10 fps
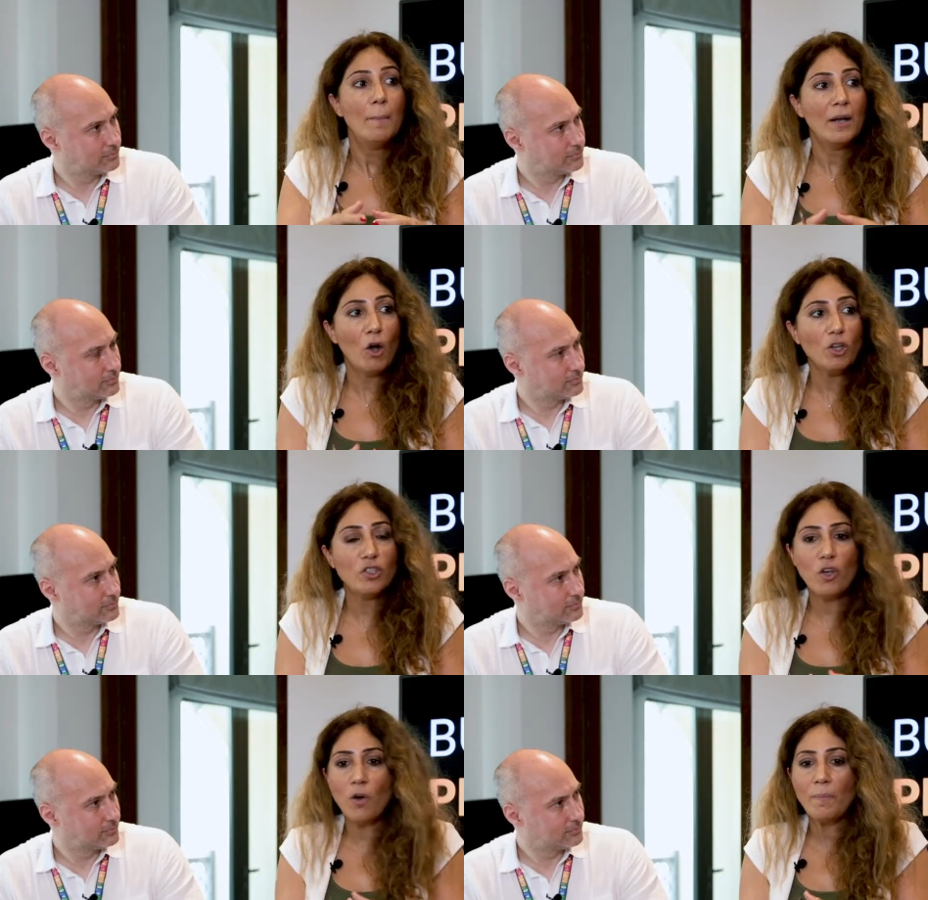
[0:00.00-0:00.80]
Speaker 1: yeah. but
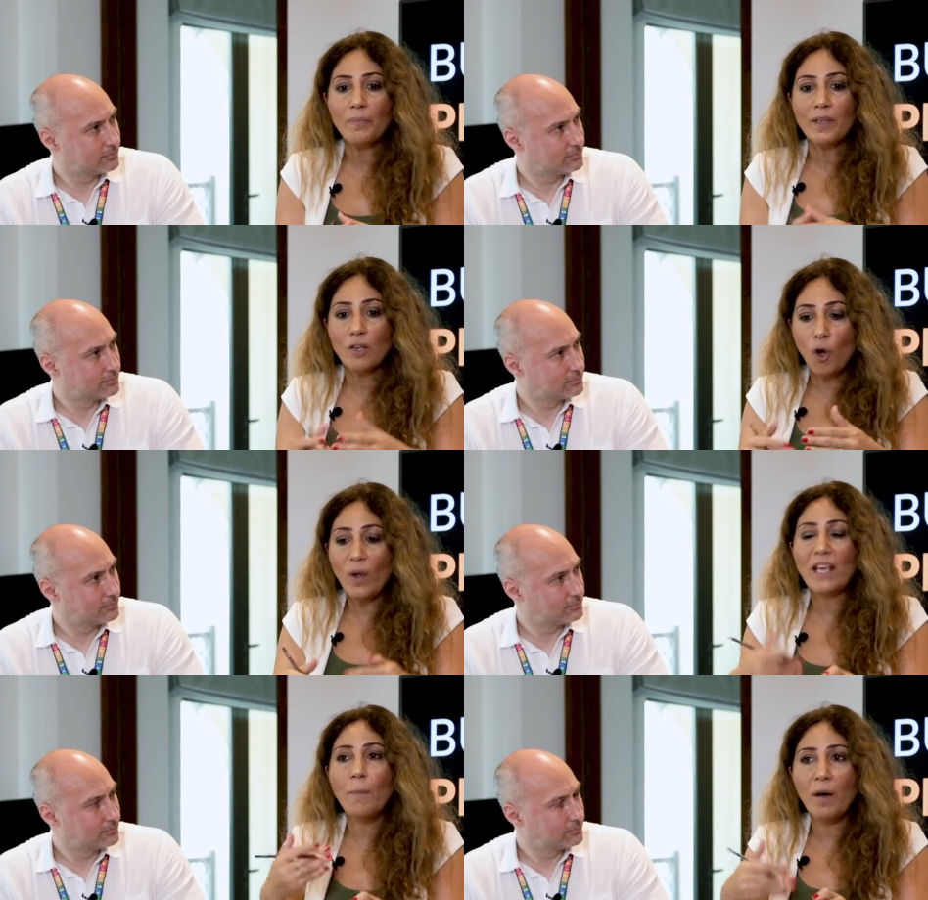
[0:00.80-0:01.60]
also
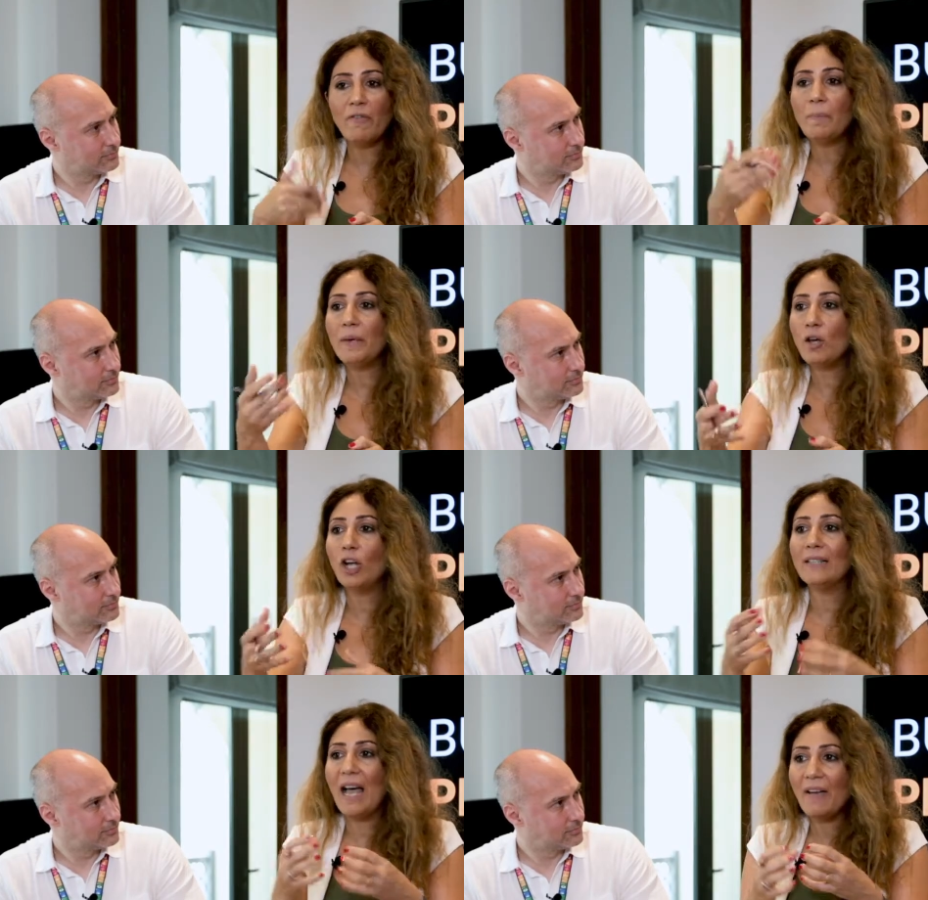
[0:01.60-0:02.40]
going above and
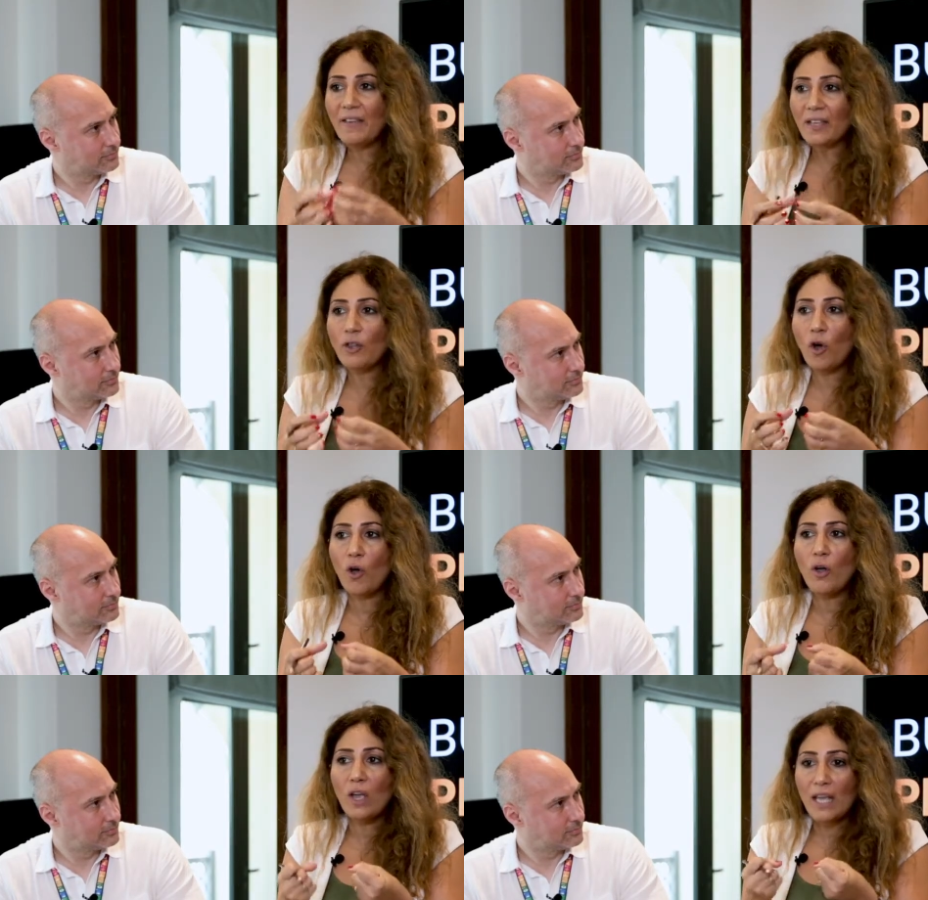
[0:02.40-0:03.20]
beyond, having
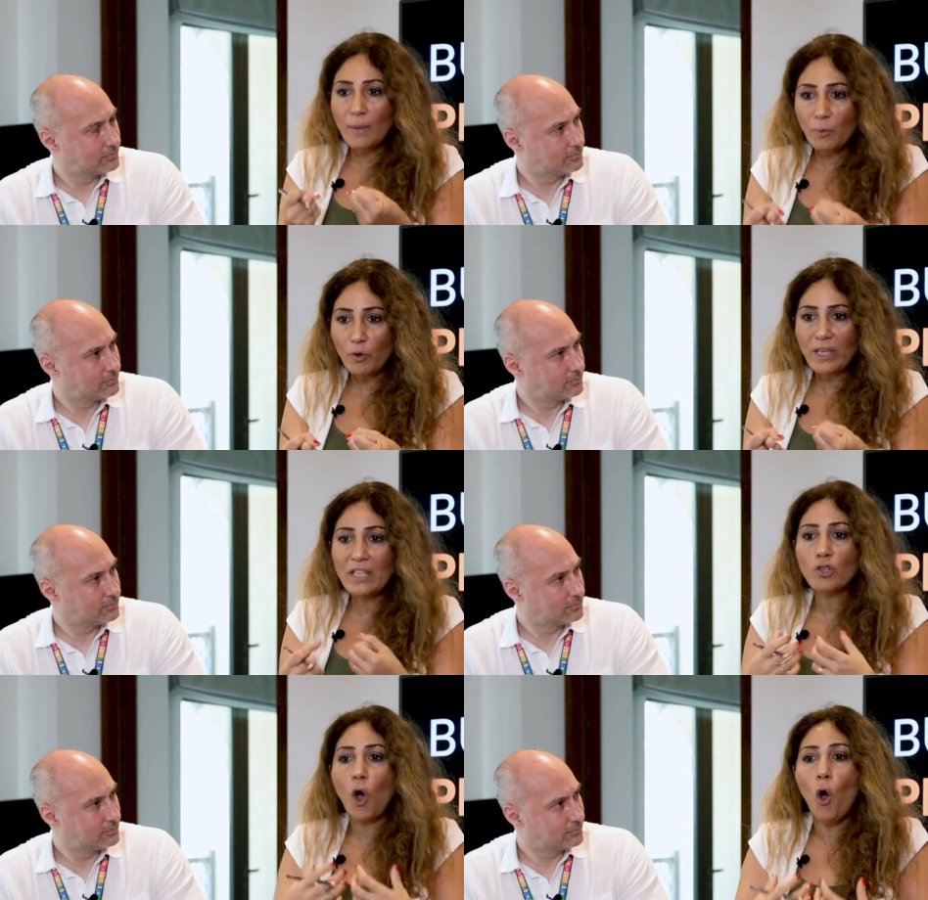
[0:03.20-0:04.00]
the
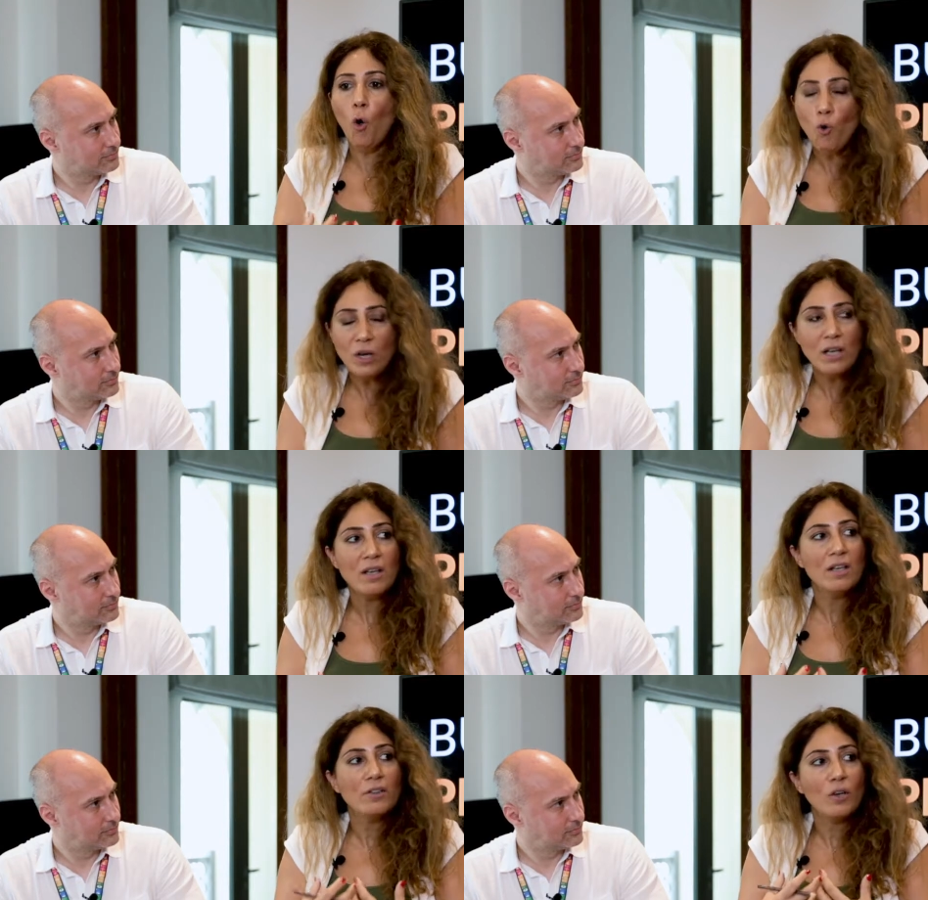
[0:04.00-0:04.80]
employees
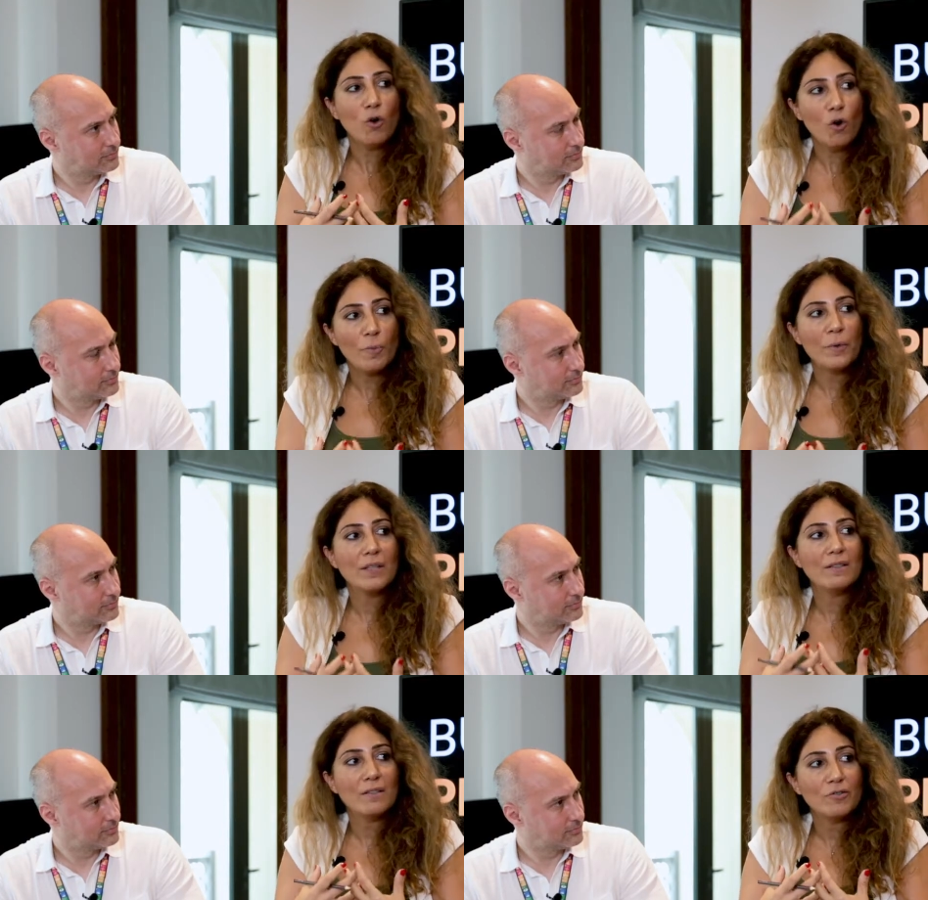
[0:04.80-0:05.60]
own the
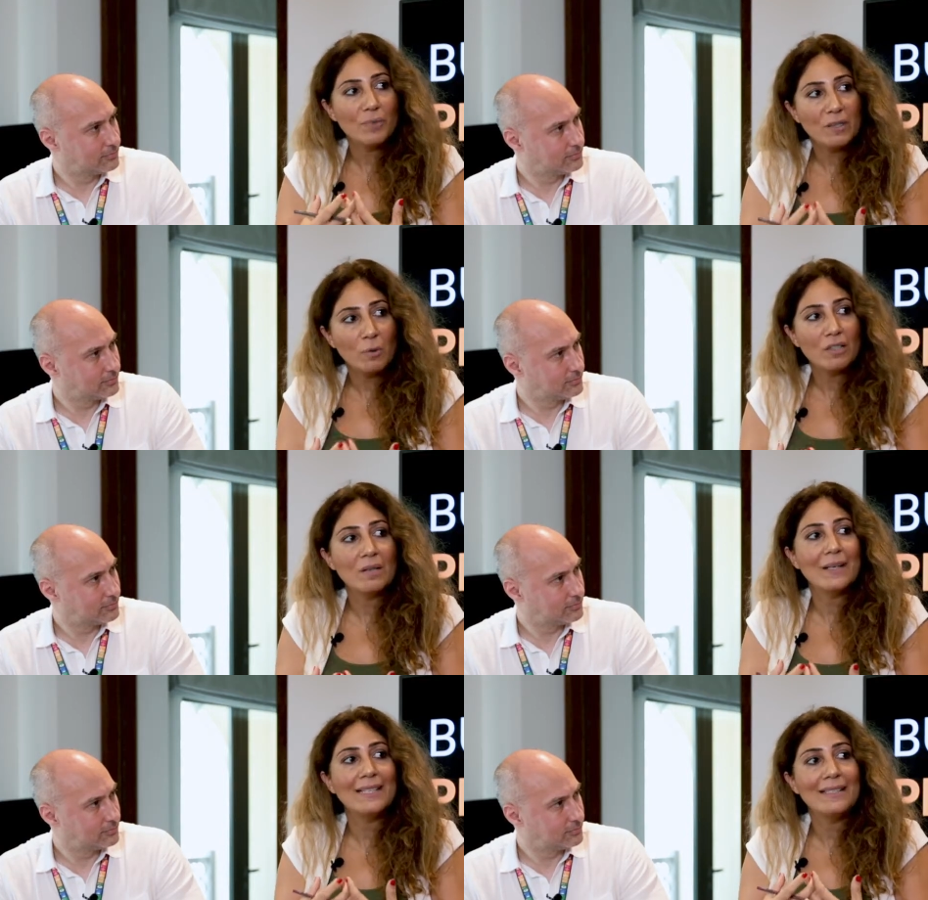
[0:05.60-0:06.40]
corporate
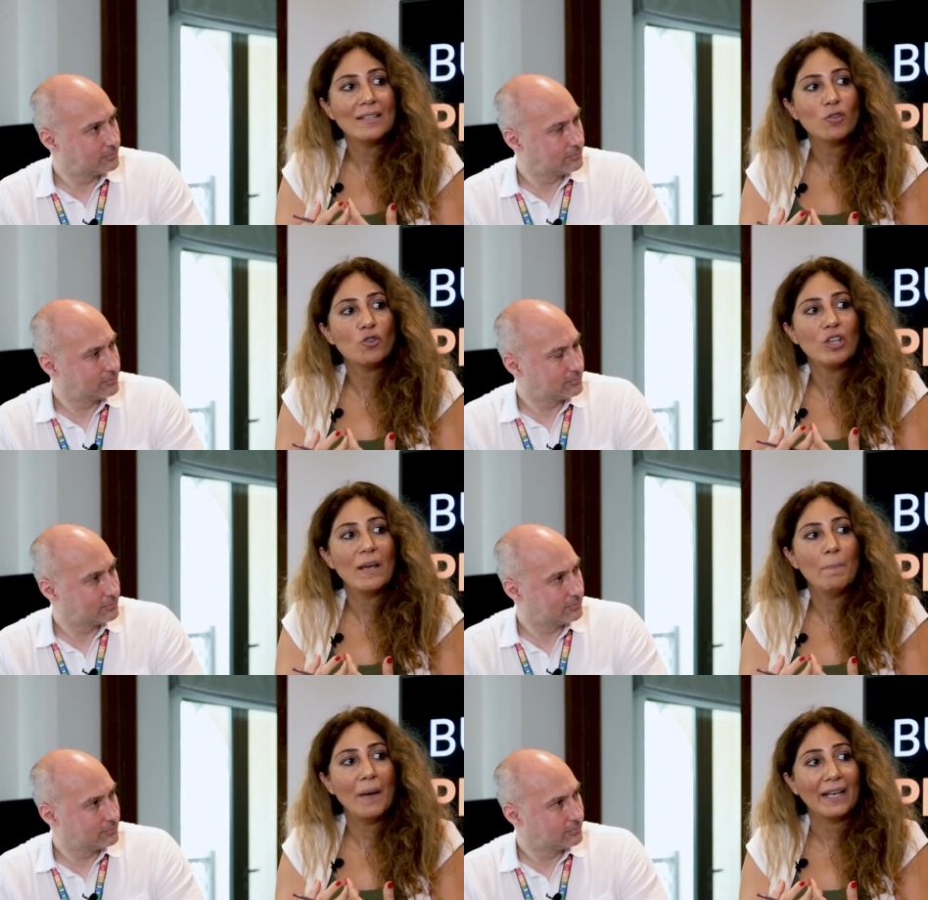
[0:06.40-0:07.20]
responsibility and social
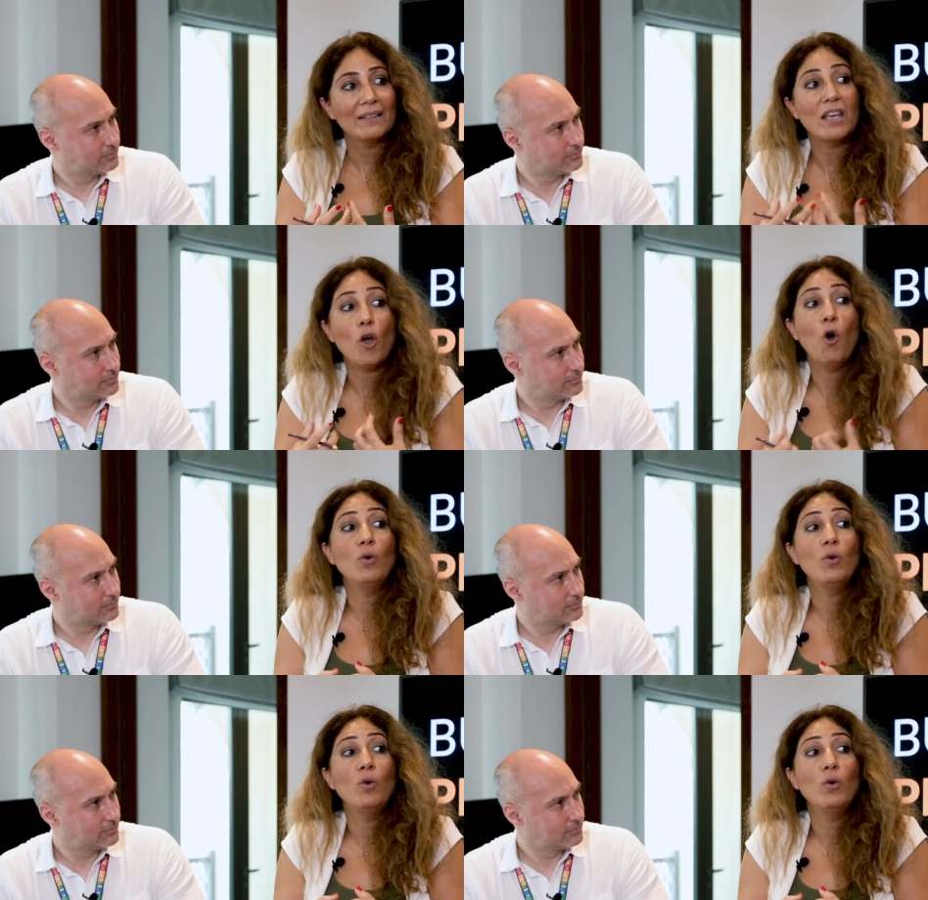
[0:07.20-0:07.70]
impact. They mm-hmm.